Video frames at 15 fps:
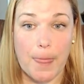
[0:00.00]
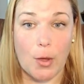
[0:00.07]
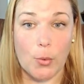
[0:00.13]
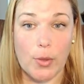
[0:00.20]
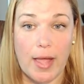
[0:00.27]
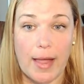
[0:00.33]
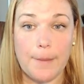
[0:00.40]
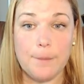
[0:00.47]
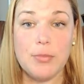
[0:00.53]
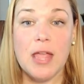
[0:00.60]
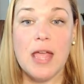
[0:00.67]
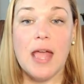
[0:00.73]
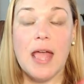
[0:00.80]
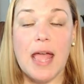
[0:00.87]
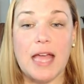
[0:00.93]
Okay.
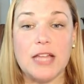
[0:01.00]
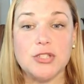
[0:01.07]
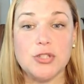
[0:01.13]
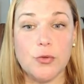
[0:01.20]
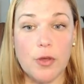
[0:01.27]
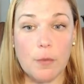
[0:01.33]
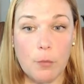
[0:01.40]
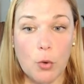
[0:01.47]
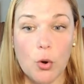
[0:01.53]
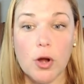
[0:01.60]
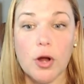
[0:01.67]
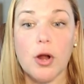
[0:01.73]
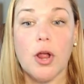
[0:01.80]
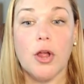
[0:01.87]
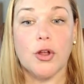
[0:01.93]
And so the
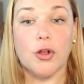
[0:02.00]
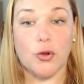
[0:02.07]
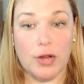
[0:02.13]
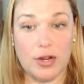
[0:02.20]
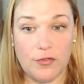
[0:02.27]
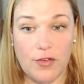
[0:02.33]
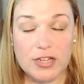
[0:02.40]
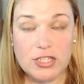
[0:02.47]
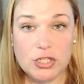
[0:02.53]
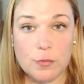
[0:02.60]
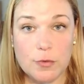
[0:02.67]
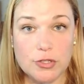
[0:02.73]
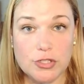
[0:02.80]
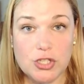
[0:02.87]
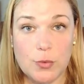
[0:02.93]
more green
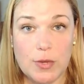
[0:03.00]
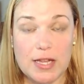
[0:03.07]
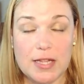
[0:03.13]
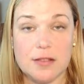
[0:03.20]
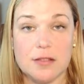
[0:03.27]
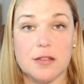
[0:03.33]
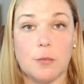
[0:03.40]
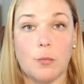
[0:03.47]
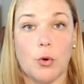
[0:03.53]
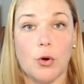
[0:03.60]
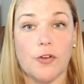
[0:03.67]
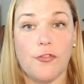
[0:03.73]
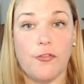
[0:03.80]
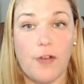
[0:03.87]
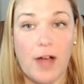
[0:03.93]
vegetables you eat, the
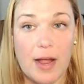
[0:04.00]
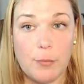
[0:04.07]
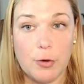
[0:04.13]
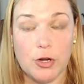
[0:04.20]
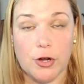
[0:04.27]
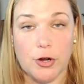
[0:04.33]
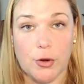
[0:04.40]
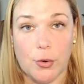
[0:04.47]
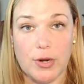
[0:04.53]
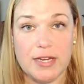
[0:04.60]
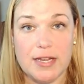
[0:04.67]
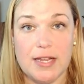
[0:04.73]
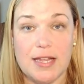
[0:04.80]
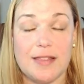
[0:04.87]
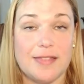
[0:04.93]
more fiber you're going
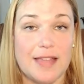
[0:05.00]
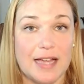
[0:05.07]
to eat.